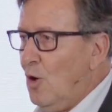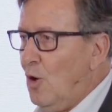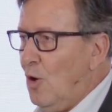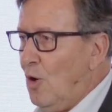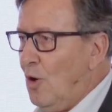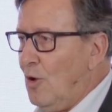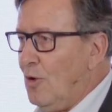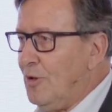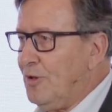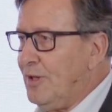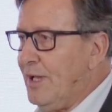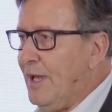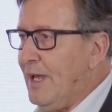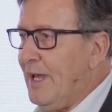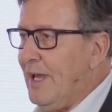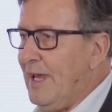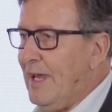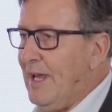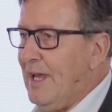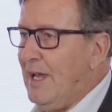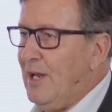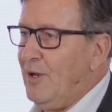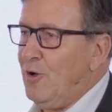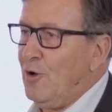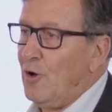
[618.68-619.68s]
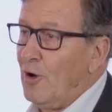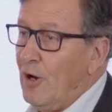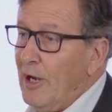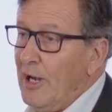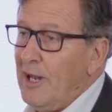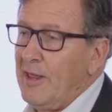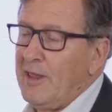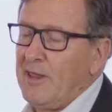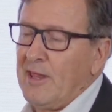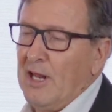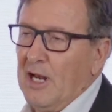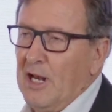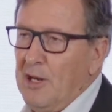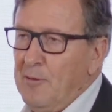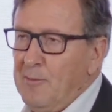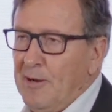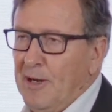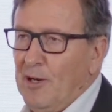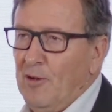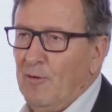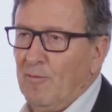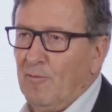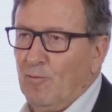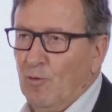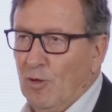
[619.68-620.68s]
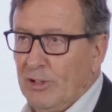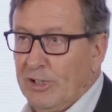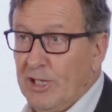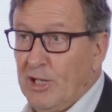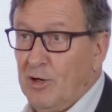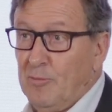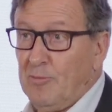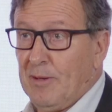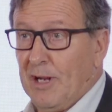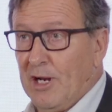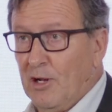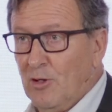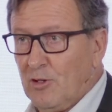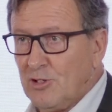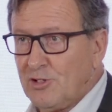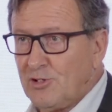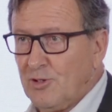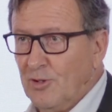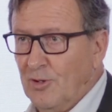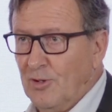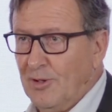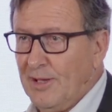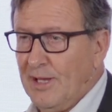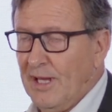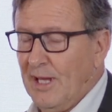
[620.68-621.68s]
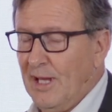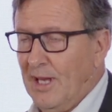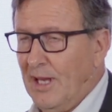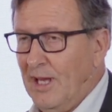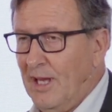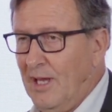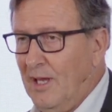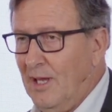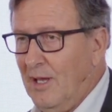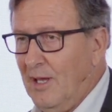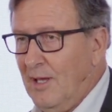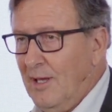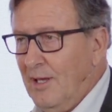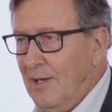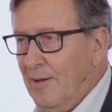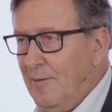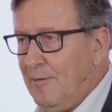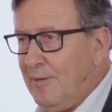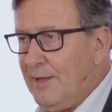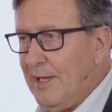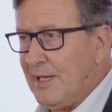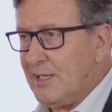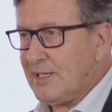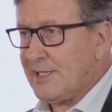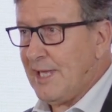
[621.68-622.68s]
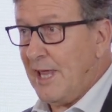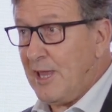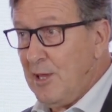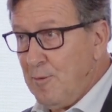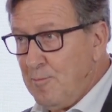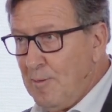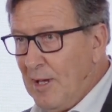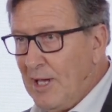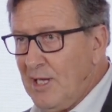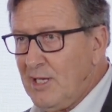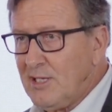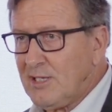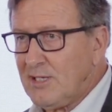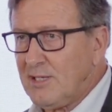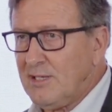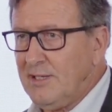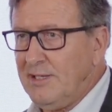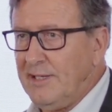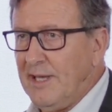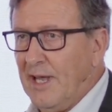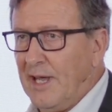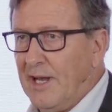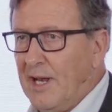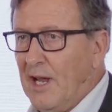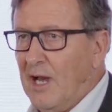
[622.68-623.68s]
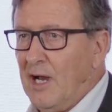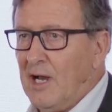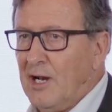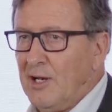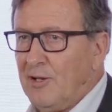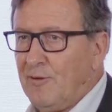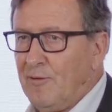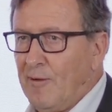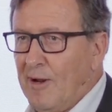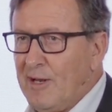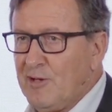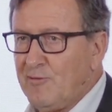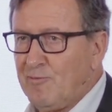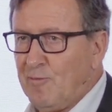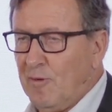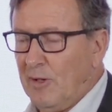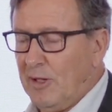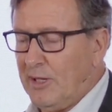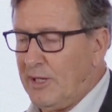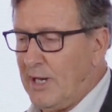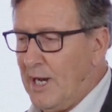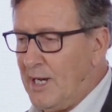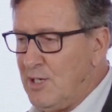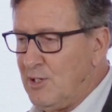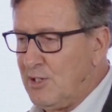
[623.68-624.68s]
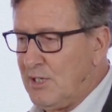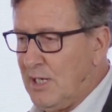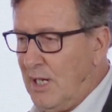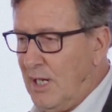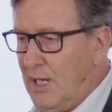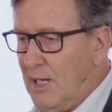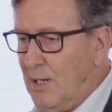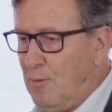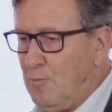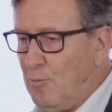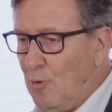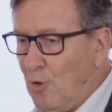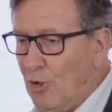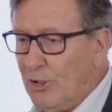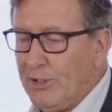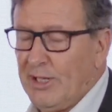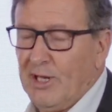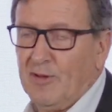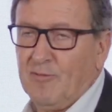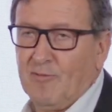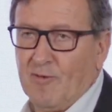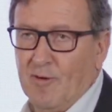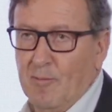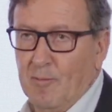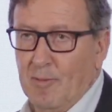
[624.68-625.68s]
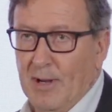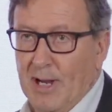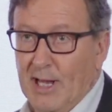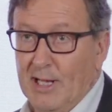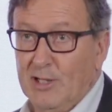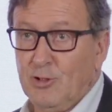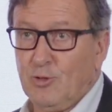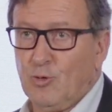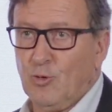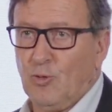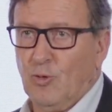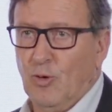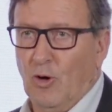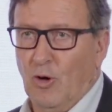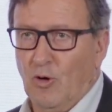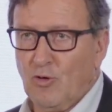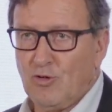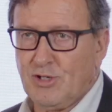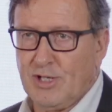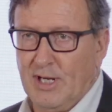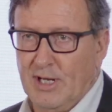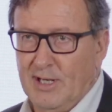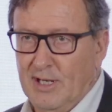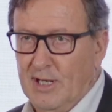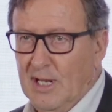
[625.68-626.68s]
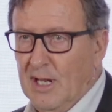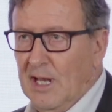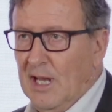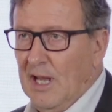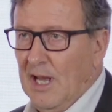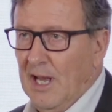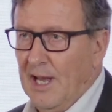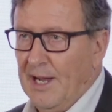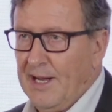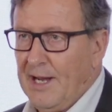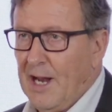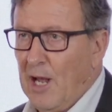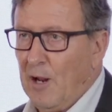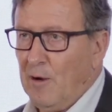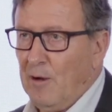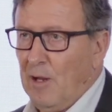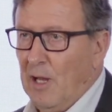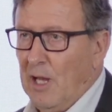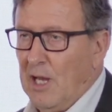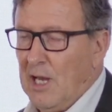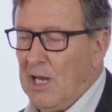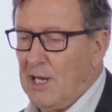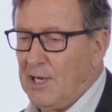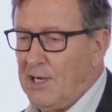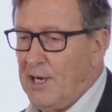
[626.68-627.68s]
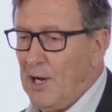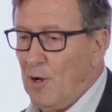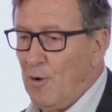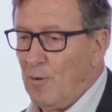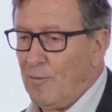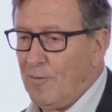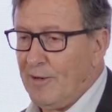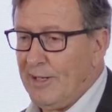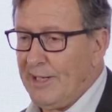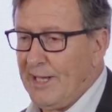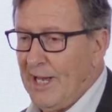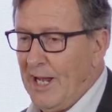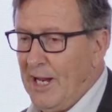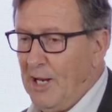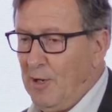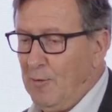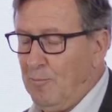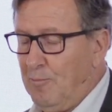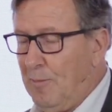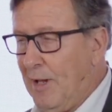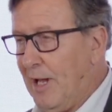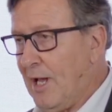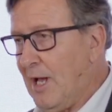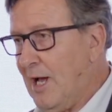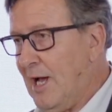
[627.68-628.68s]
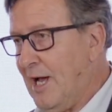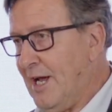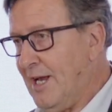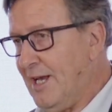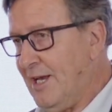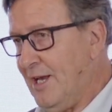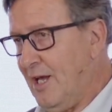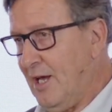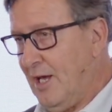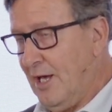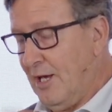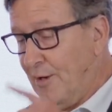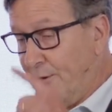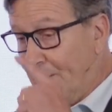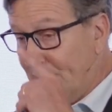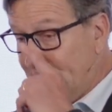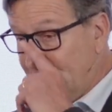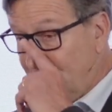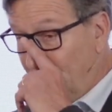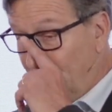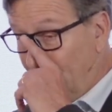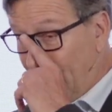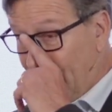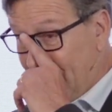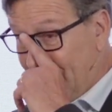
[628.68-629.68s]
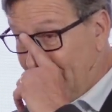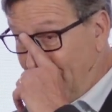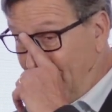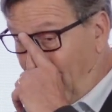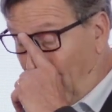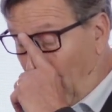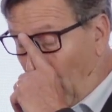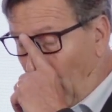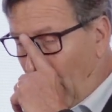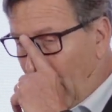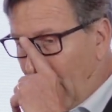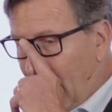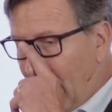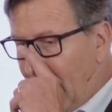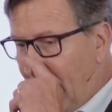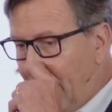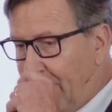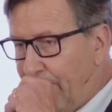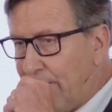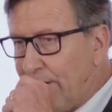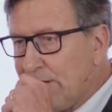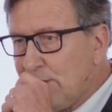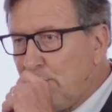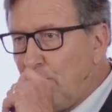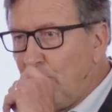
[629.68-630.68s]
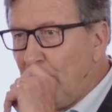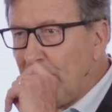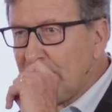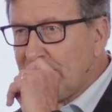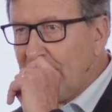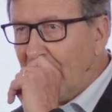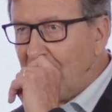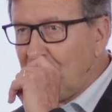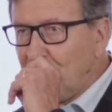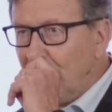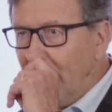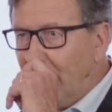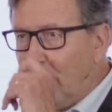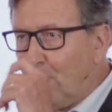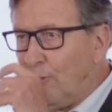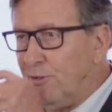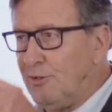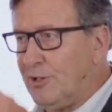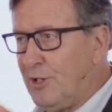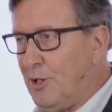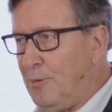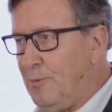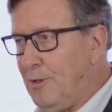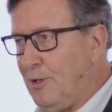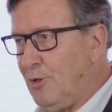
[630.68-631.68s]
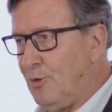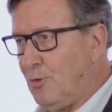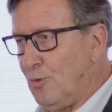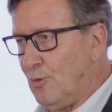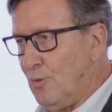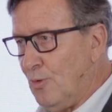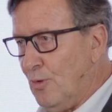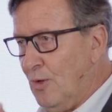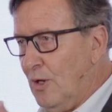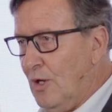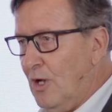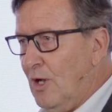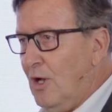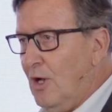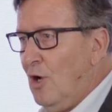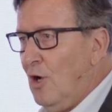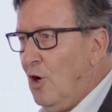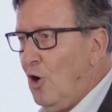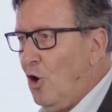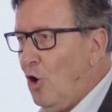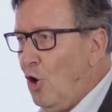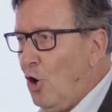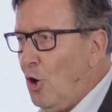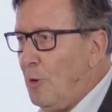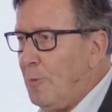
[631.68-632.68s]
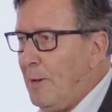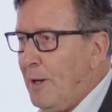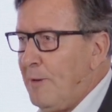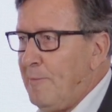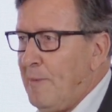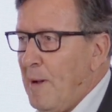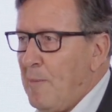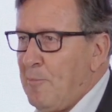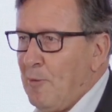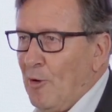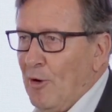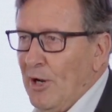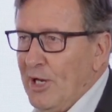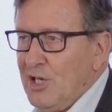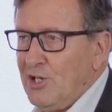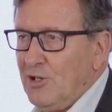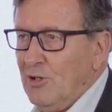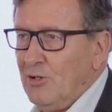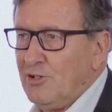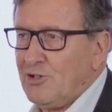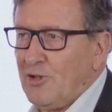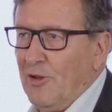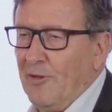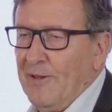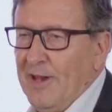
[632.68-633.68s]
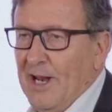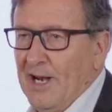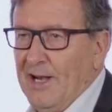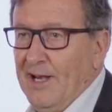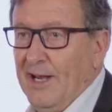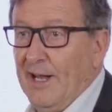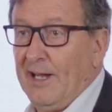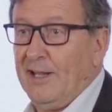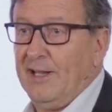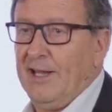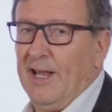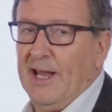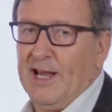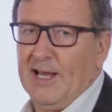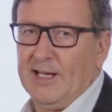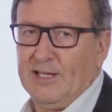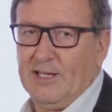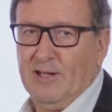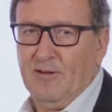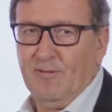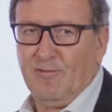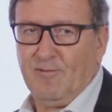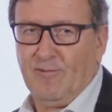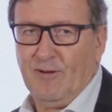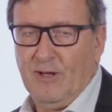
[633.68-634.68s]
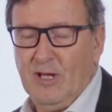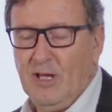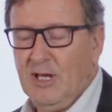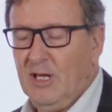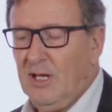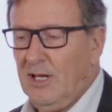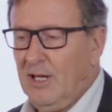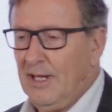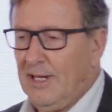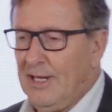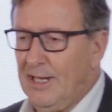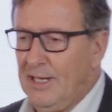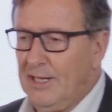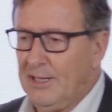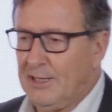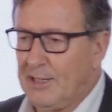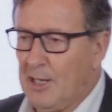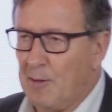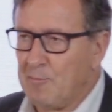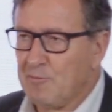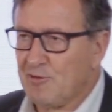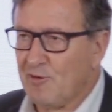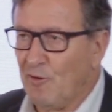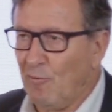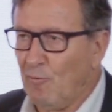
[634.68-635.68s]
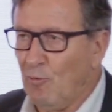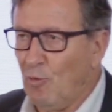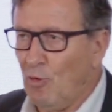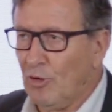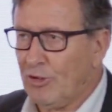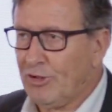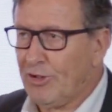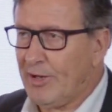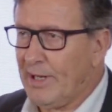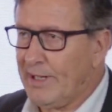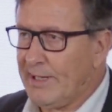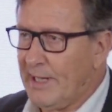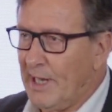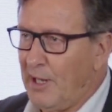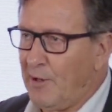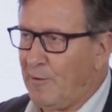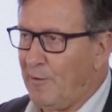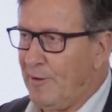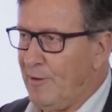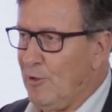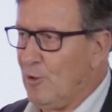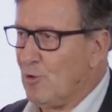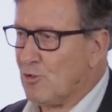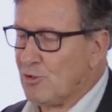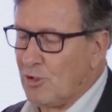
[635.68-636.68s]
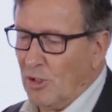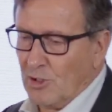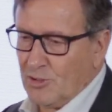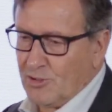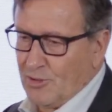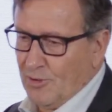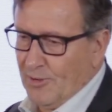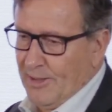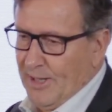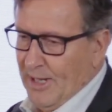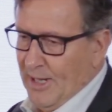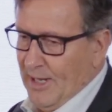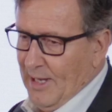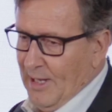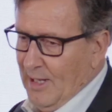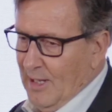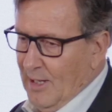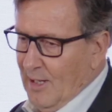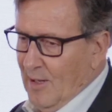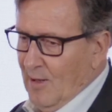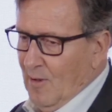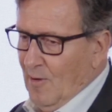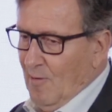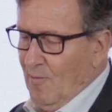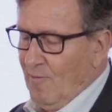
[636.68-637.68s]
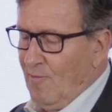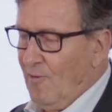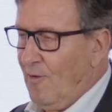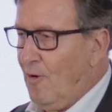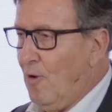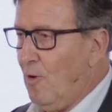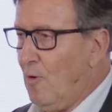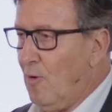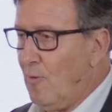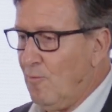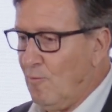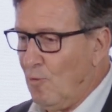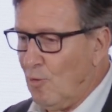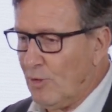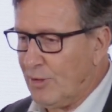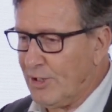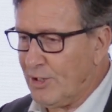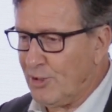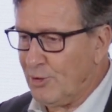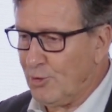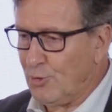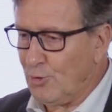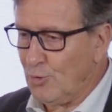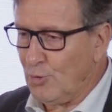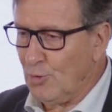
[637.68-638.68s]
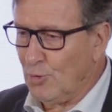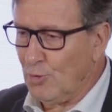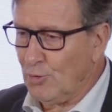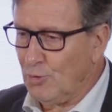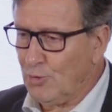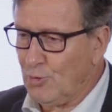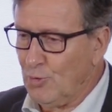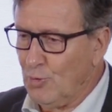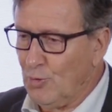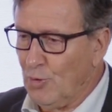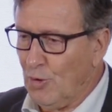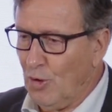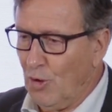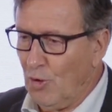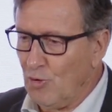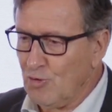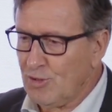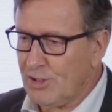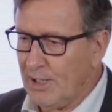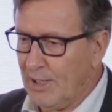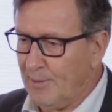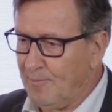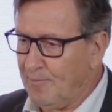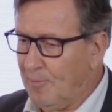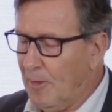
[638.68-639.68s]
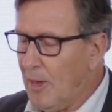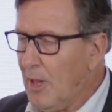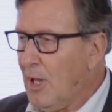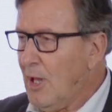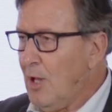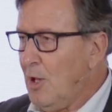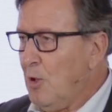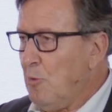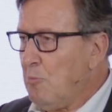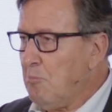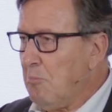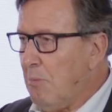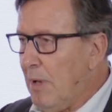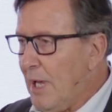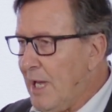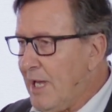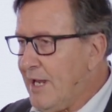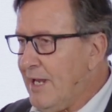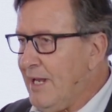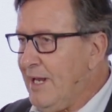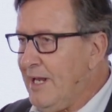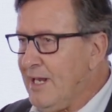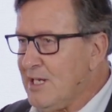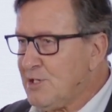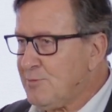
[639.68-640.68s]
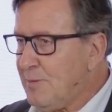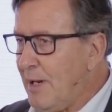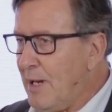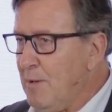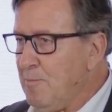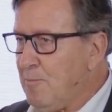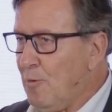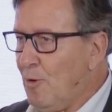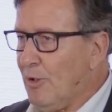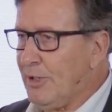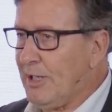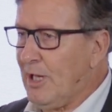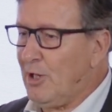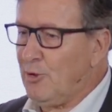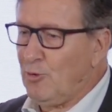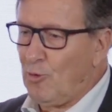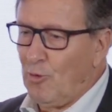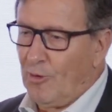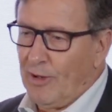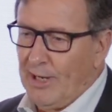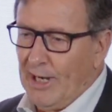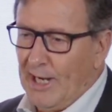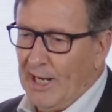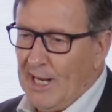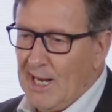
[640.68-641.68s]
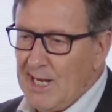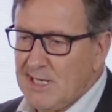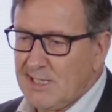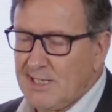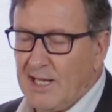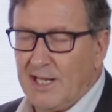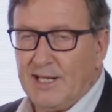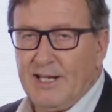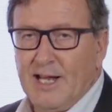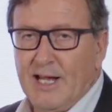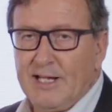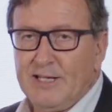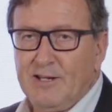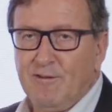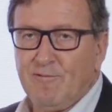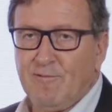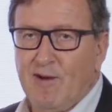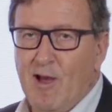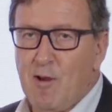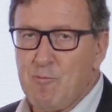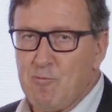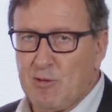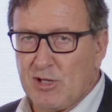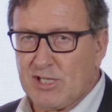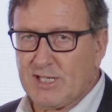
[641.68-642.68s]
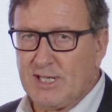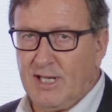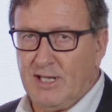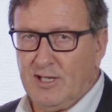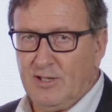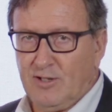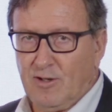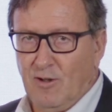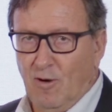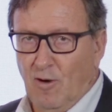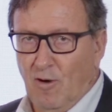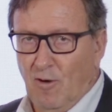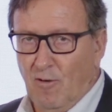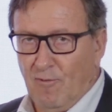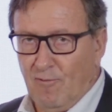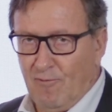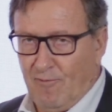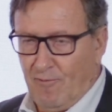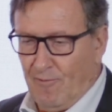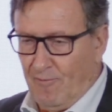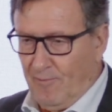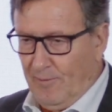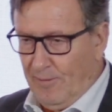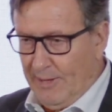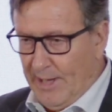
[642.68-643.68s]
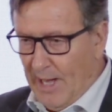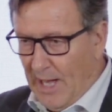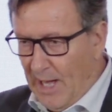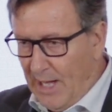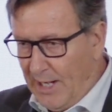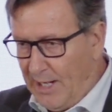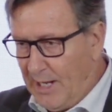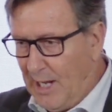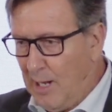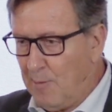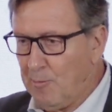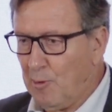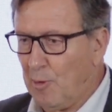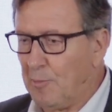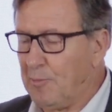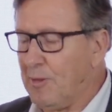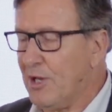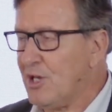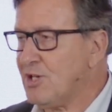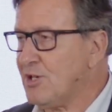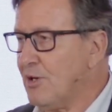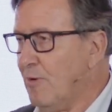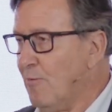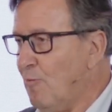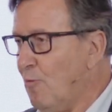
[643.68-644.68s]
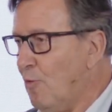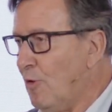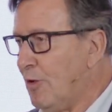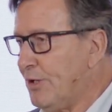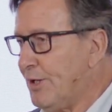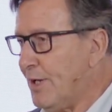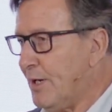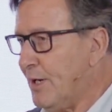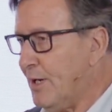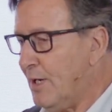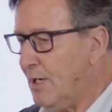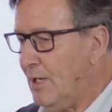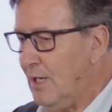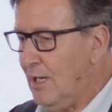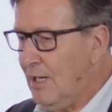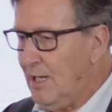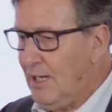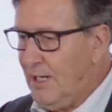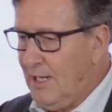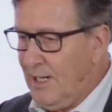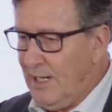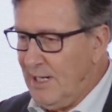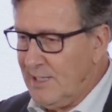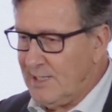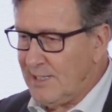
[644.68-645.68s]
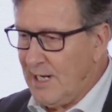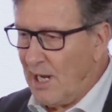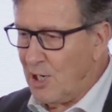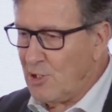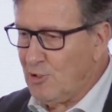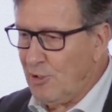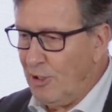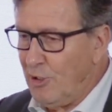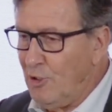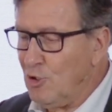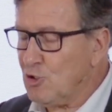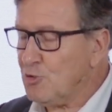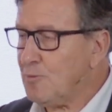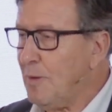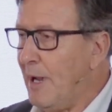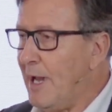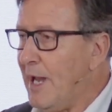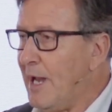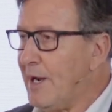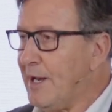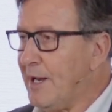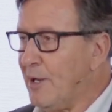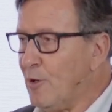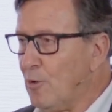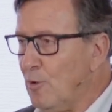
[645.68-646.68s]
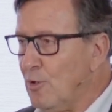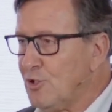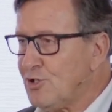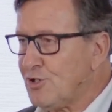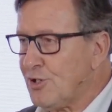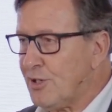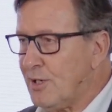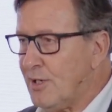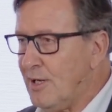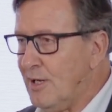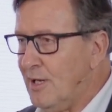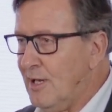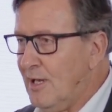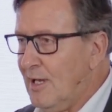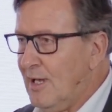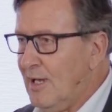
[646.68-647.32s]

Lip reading: on not only the delivery of water, but also the sediments that are transported from land to ocean and are now retained behind reservoirs. And reservoirs actually contribute to global evaporation, so they are net negative in terms of water, and they reduce also the flow of water to ocean. But it is very important to realize that 95% of that appropriation of water is actually used by agriculture,